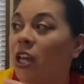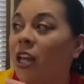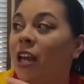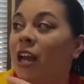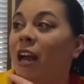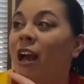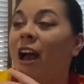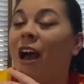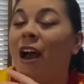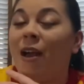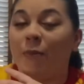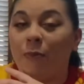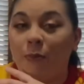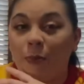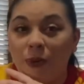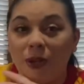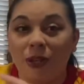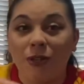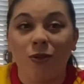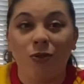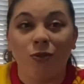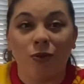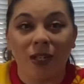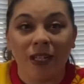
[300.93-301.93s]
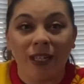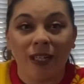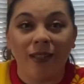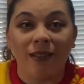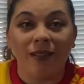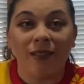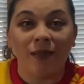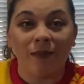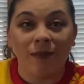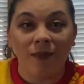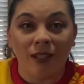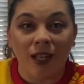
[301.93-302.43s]
I've been drinking
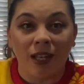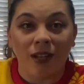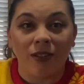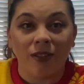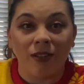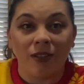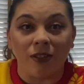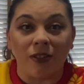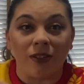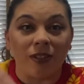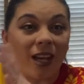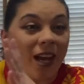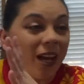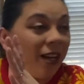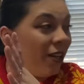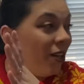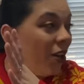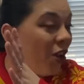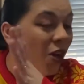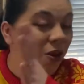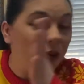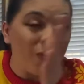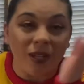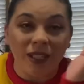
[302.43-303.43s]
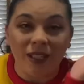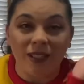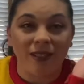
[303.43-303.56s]
some seltzers. I know it's